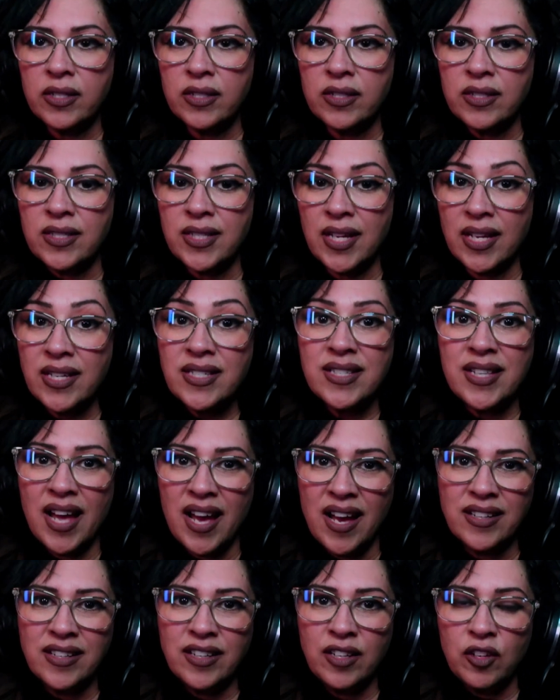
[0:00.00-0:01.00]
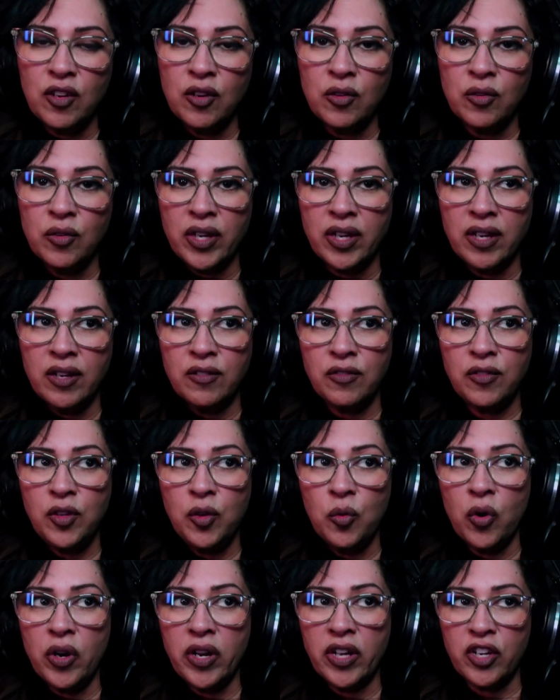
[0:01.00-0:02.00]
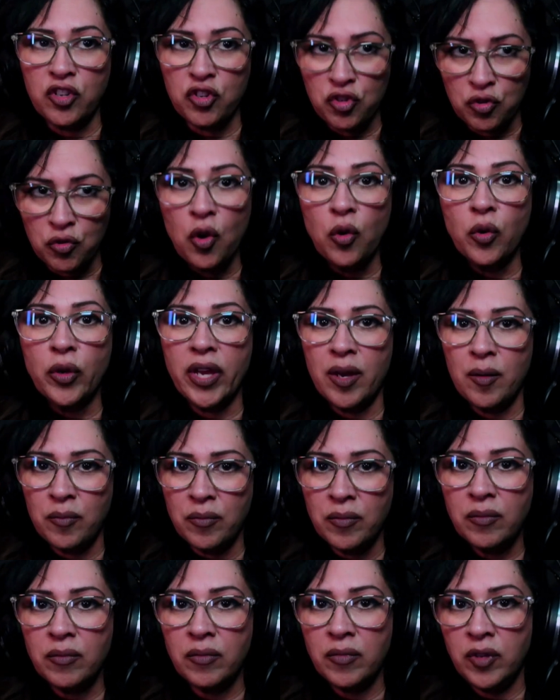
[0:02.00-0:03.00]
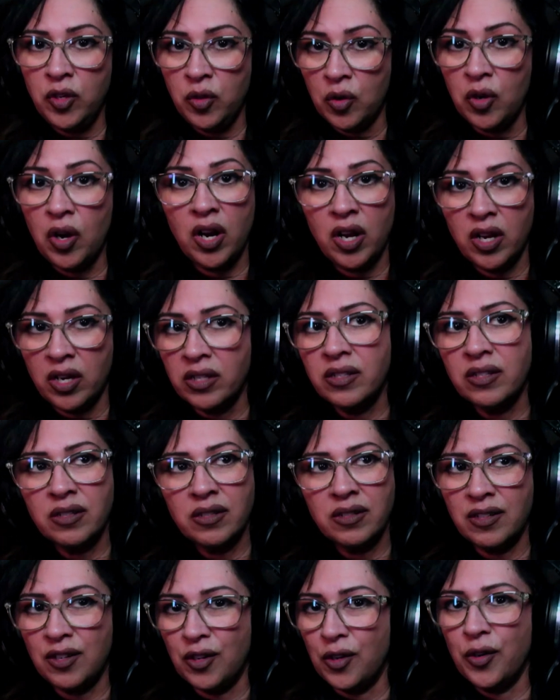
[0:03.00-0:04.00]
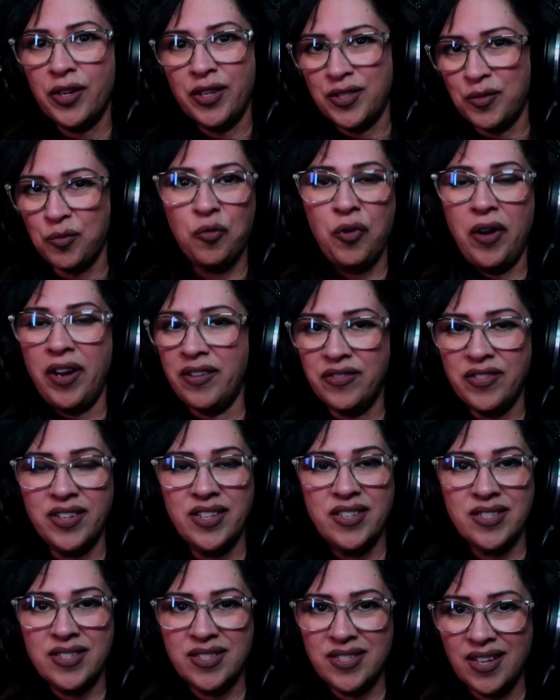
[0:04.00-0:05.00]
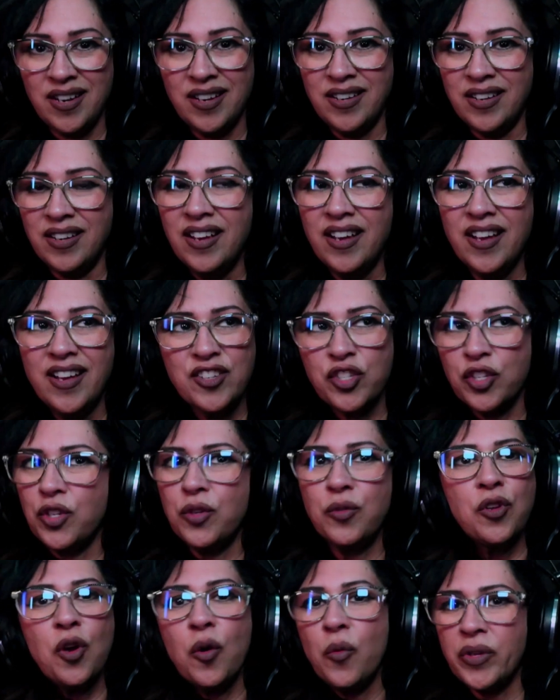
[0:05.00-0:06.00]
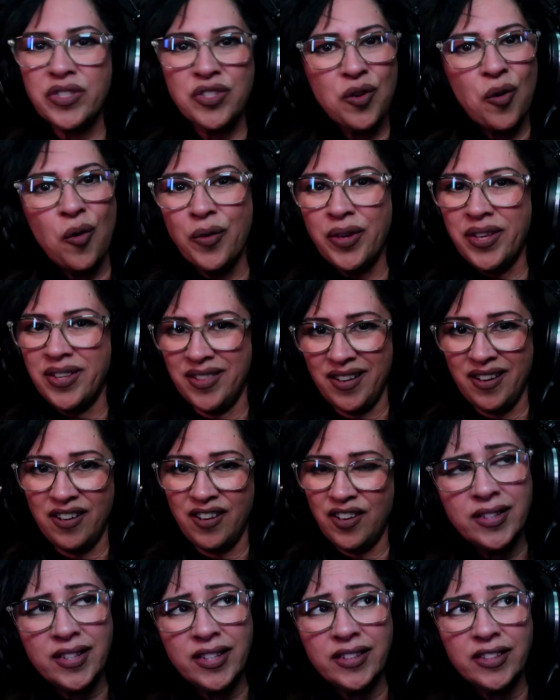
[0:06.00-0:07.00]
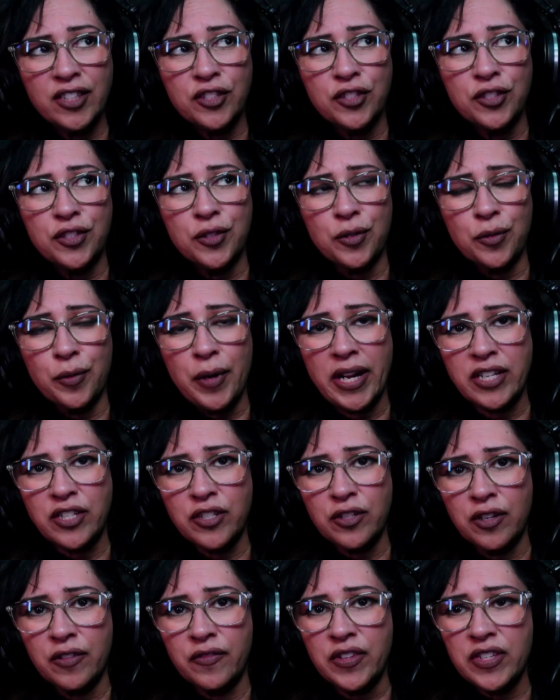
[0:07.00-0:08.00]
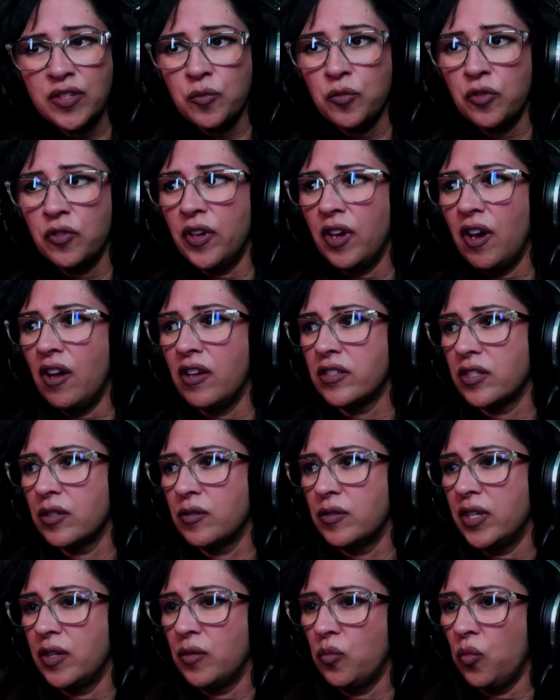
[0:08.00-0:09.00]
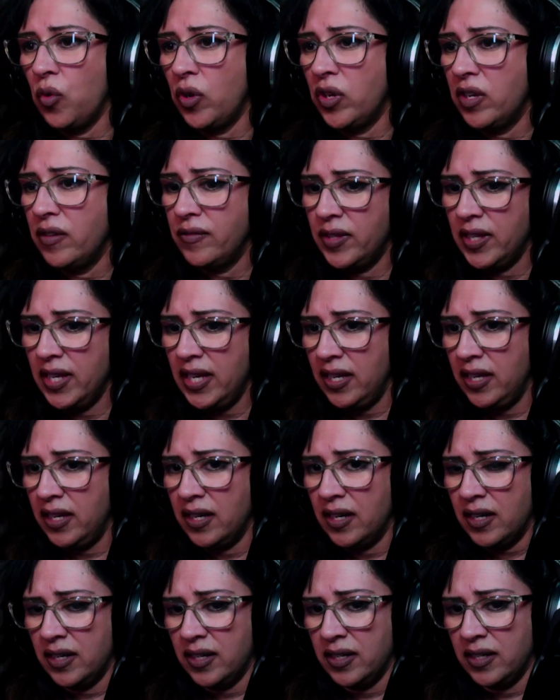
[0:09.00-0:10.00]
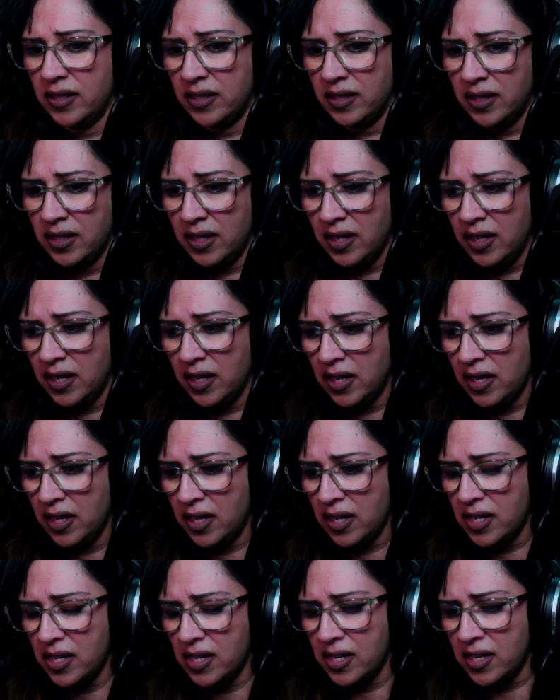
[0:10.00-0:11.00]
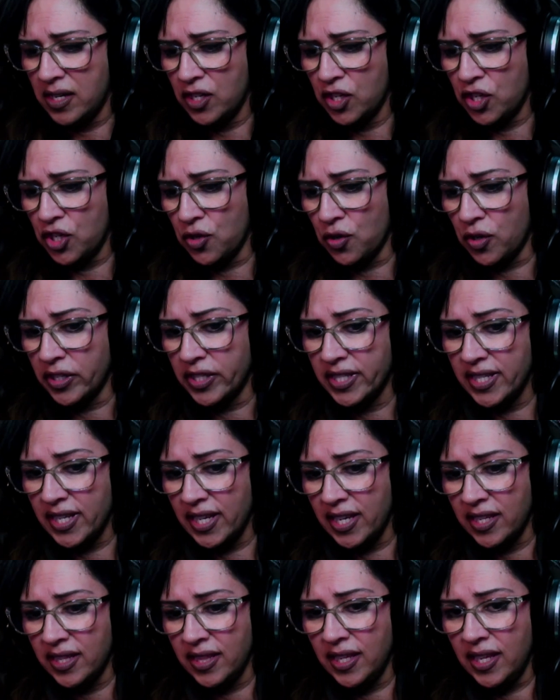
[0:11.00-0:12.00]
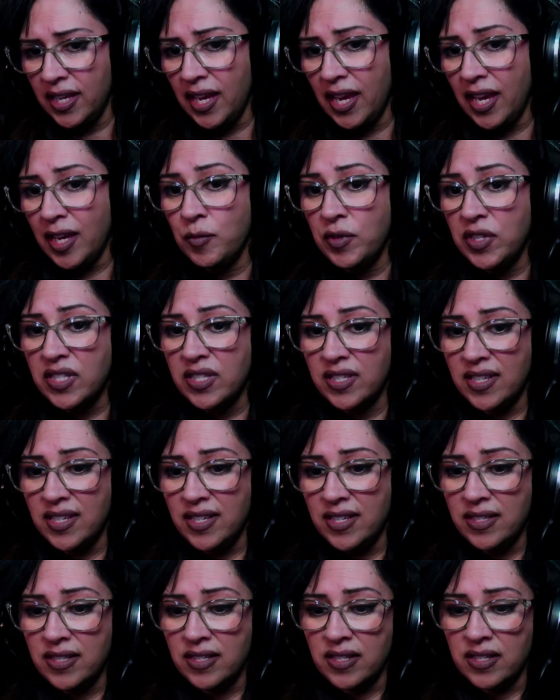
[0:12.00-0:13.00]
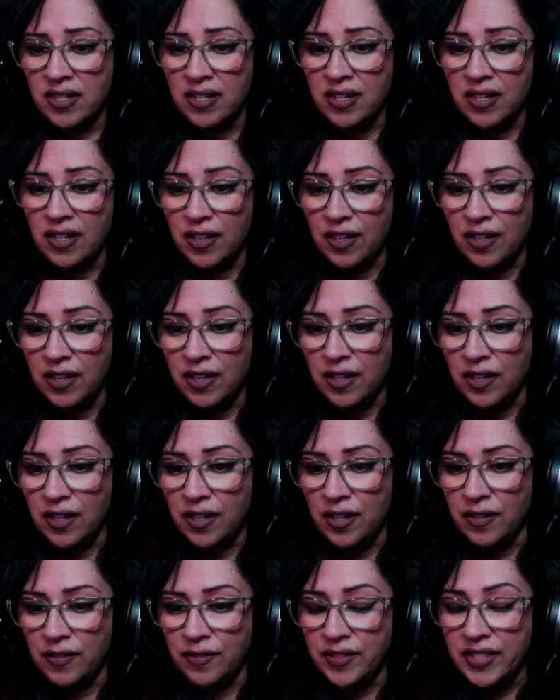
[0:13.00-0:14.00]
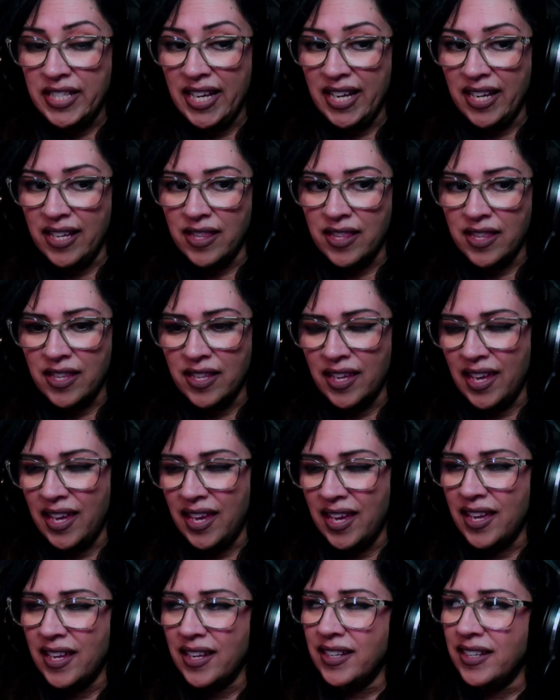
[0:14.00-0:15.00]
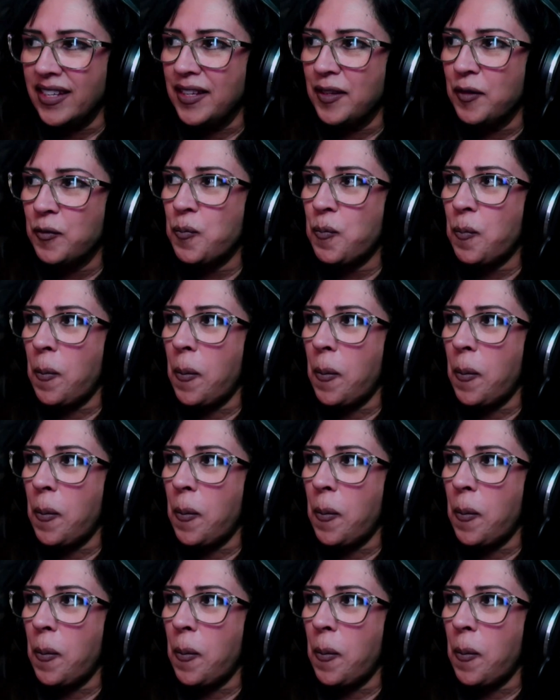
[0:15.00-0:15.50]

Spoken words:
says that, if you want to control him, you got to hurt his wife and his son. So it's going there. And I think the director of this movie also did one of the shorts in the ABCs of death. And